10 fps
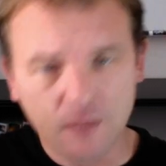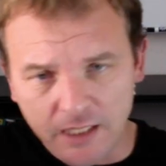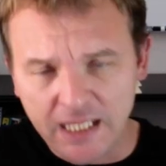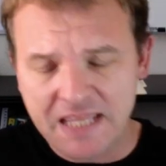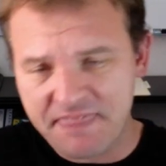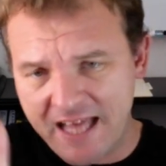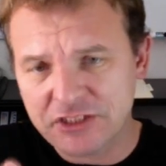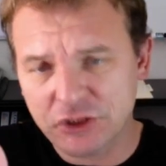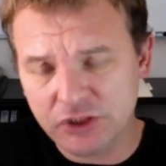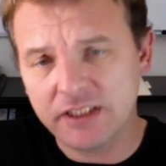And that's
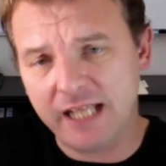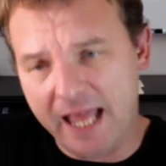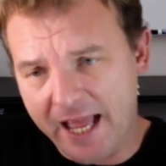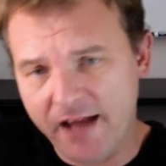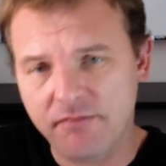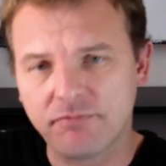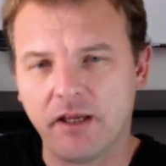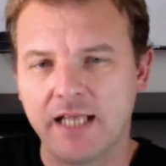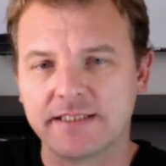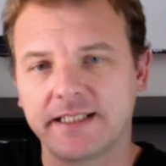good to have
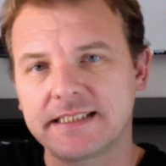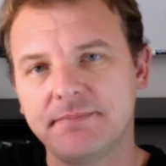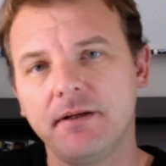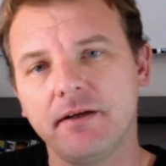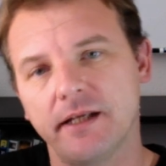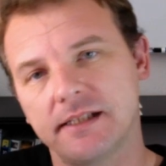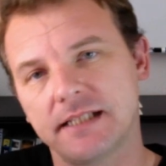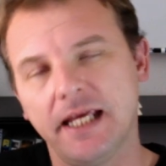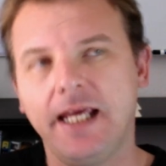as an experience.